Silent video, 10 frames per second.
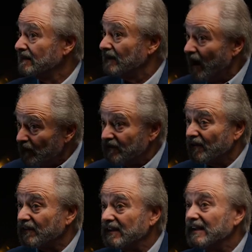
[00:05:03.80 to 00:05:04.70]

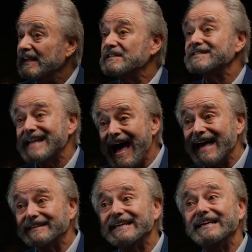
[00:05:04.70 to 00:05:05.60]
Comfort is
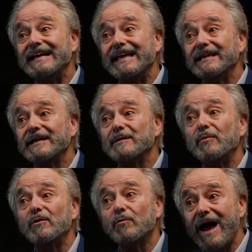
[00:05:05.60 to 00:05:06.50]
not an
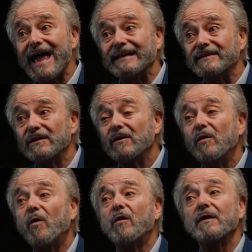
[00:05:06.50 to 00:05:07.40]
inalienable right
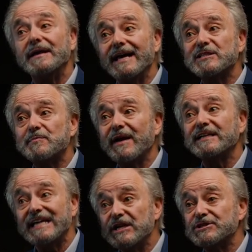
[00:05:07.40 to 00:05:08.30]
or an
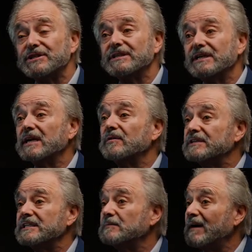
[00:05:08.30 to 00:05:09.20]
expectation
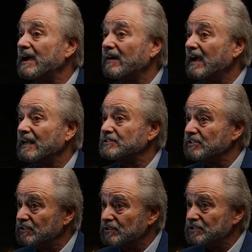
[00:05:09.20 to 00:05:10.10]
guaranteed by our
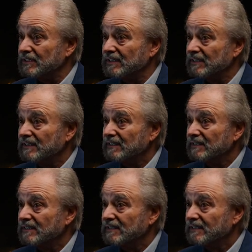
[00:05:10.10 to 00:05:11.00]
Constitution.
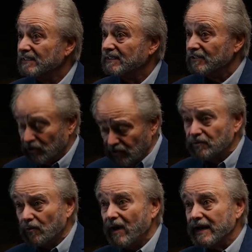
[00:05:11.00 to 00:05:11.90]
Do
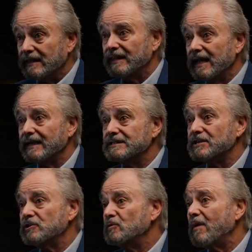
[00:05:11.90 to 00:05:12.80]
the right things
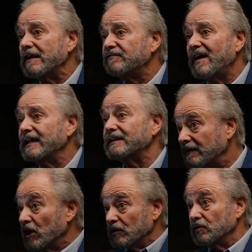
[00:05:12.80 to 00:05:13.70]
and you might find it.
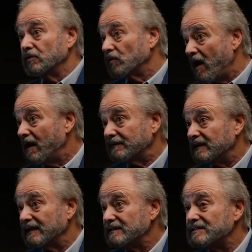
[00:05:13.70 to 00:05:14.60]
Do the wrong
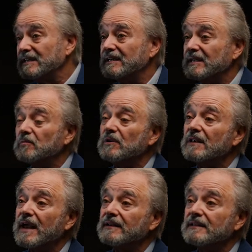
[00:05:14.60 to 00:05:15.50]
things and it will
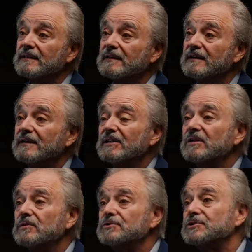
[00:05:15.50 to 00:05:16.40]
likely
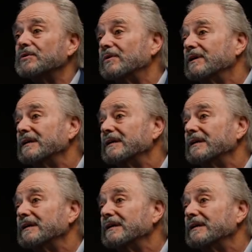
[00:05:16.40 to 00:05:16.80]
elude you.